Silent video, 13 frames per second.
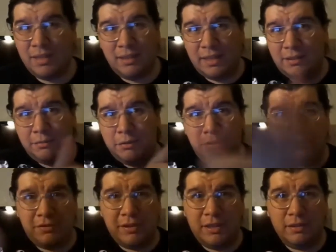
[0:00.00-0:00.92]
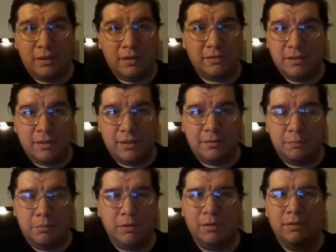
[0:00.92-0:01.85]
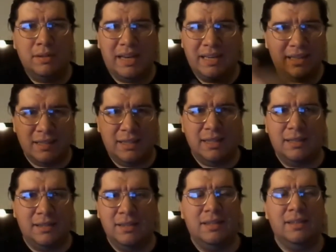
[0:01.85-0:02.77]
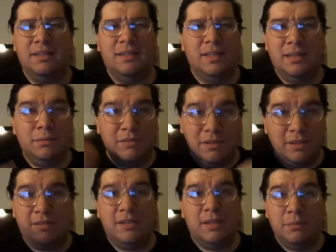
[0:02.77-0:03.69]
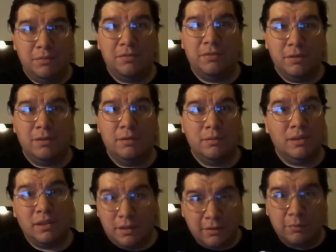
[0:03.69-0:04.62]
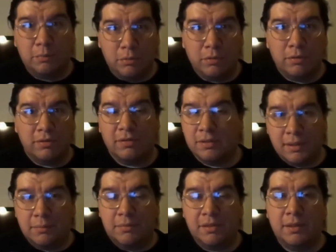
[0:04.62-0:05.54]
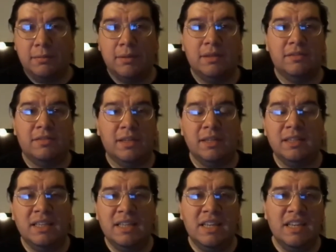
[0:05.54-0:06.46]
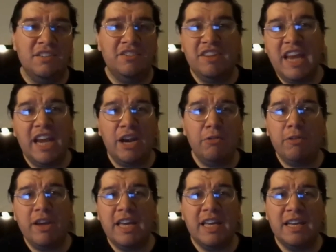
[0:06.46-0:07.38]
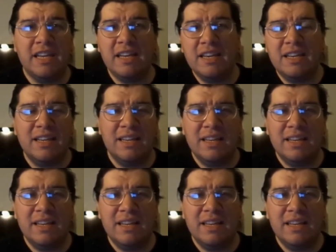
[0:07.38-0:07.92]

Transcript: And then that's where you see Ozzy Osbourne acting like he was in the TV show The Osbournes on MTV saying, Sharon!